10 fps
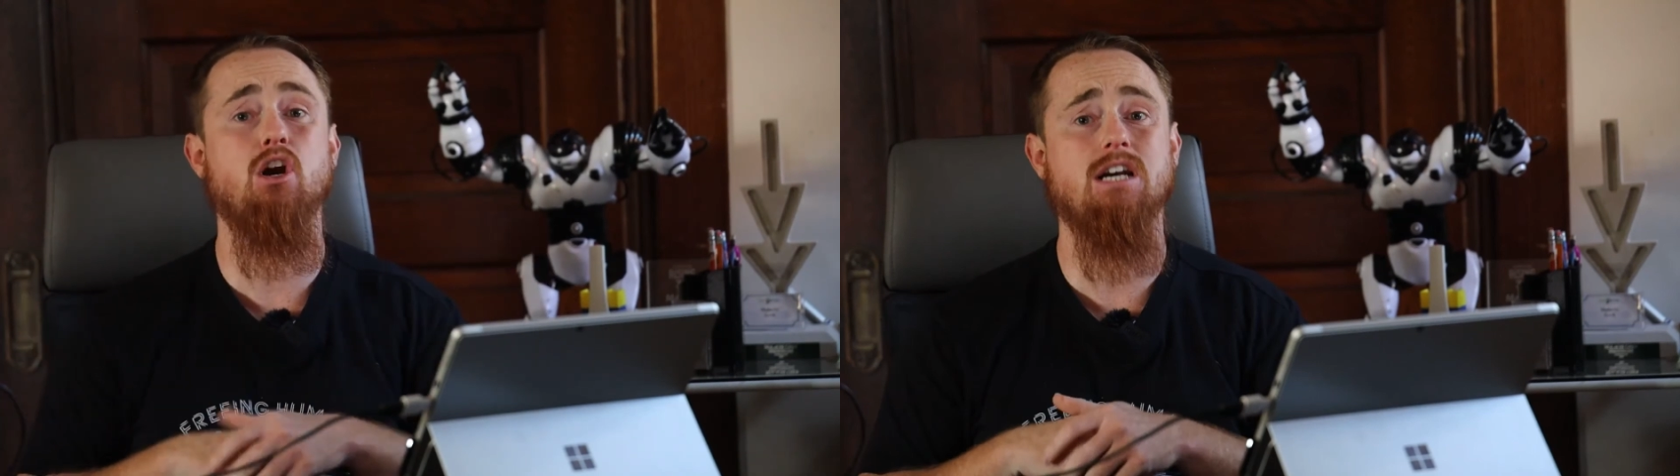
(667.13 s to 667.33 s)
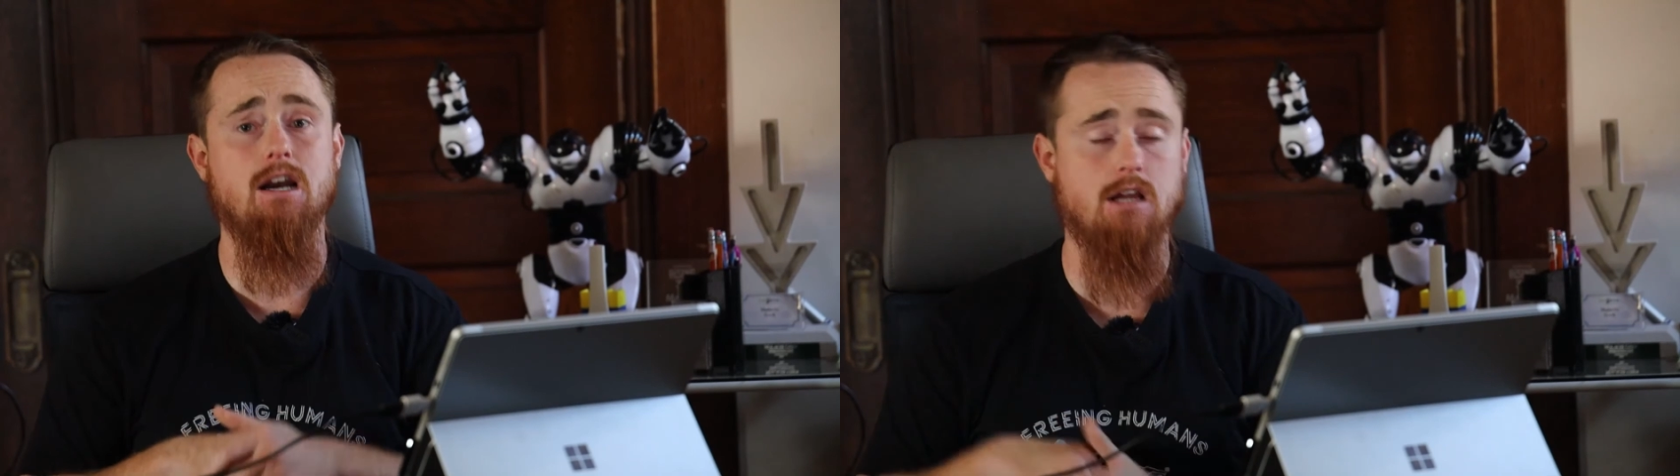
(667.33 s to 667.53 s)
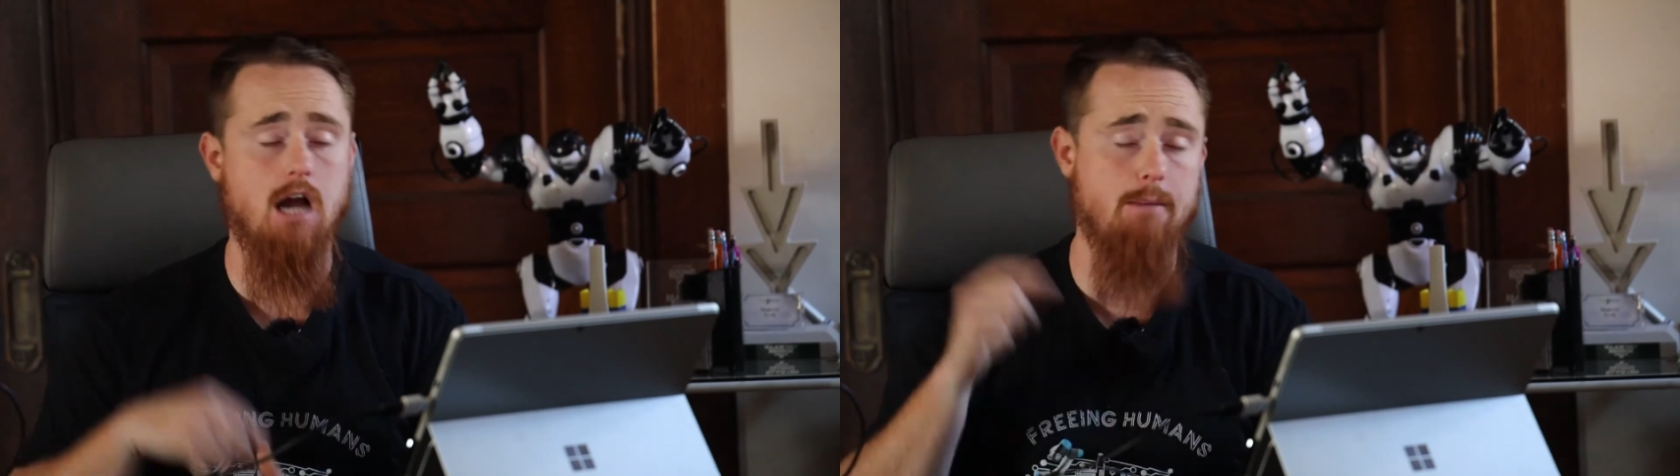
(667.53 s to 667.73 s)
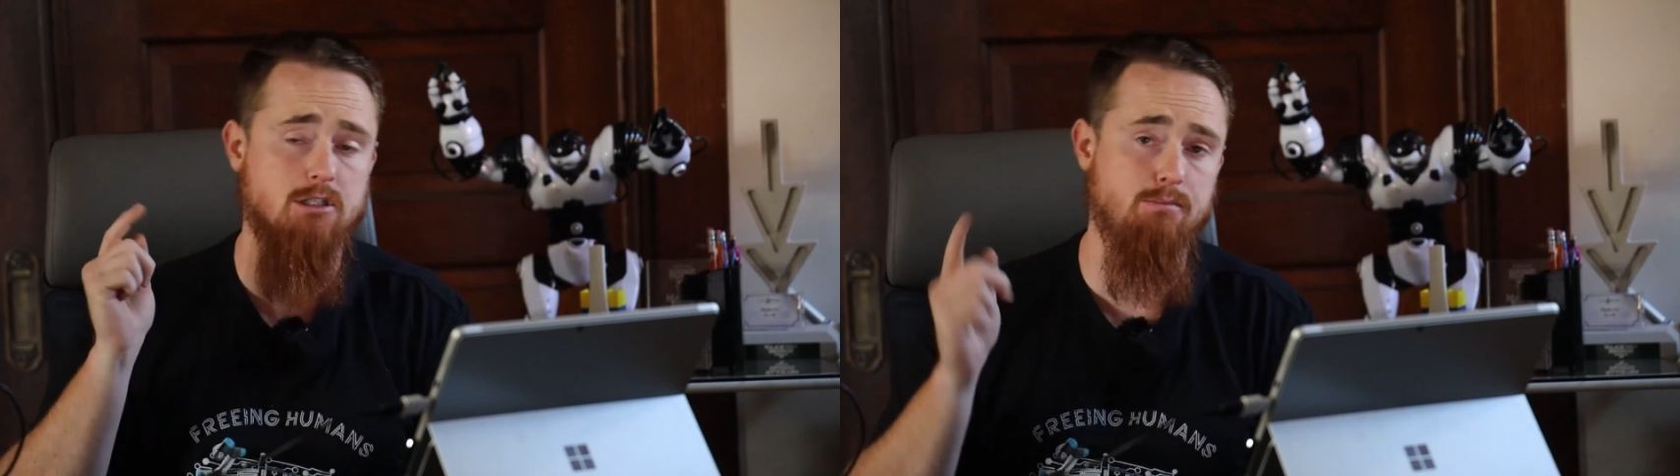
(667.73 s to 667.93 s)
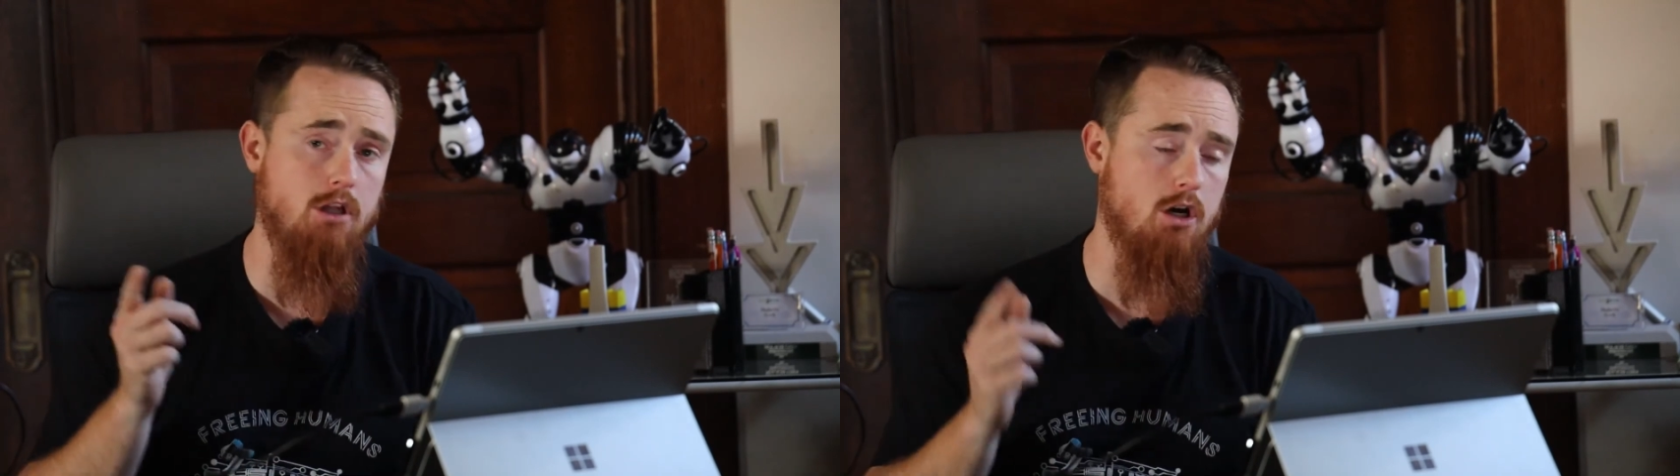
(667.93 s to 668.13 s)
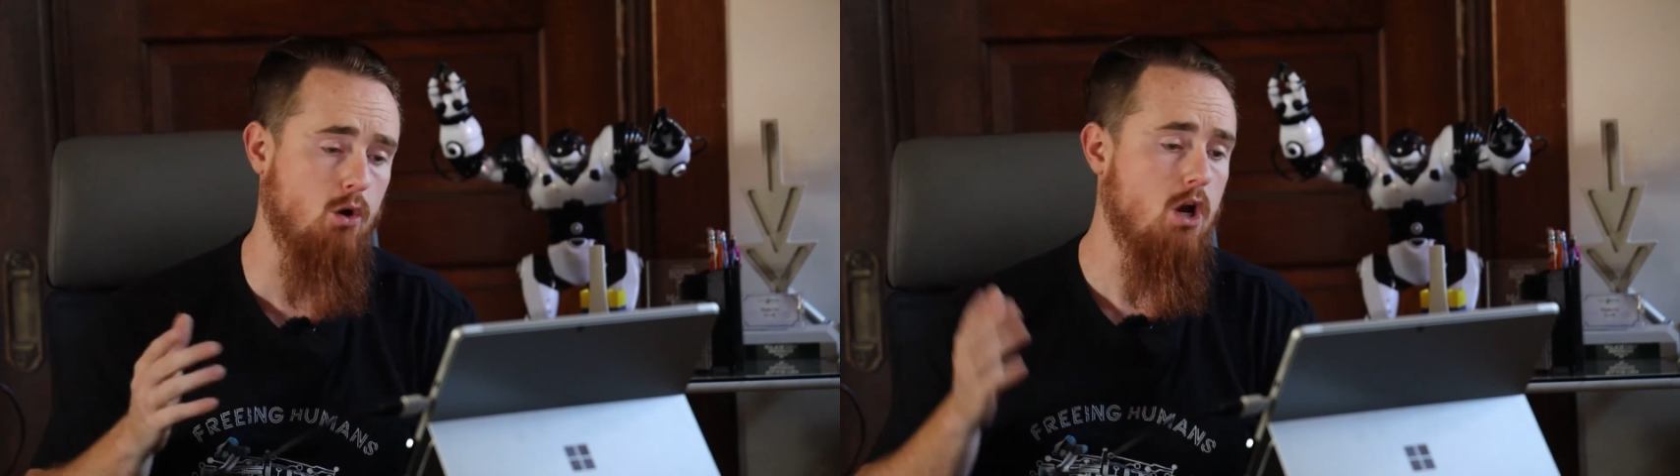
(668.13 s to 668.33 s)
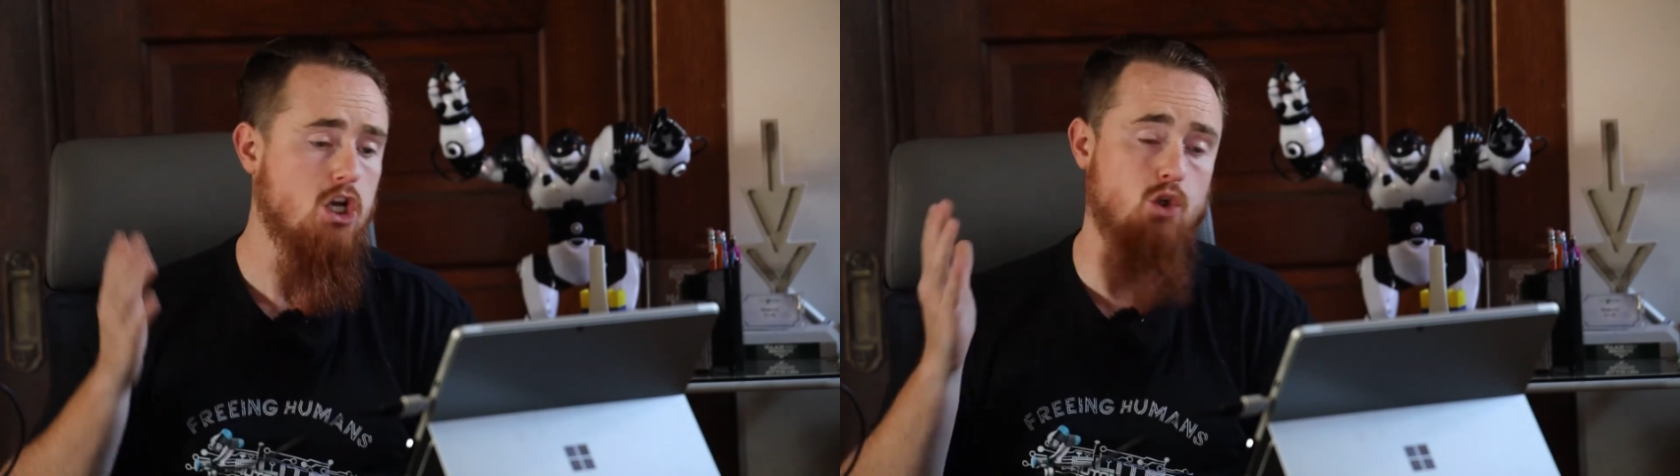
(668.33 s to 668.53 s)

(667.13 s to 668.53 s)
put it down in the comments below